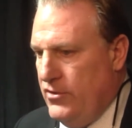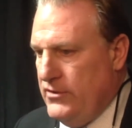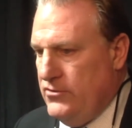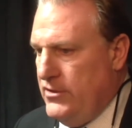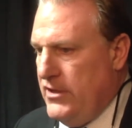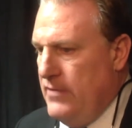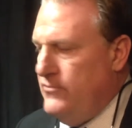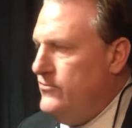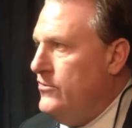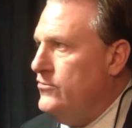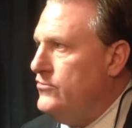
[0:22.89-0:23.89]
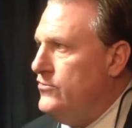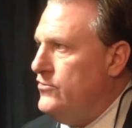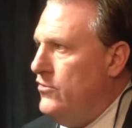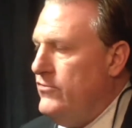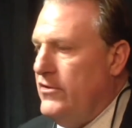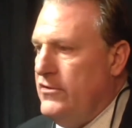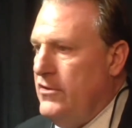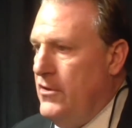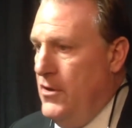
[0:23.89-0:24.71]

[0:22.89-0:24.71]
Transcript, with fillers: I thought he came to the neutral zone really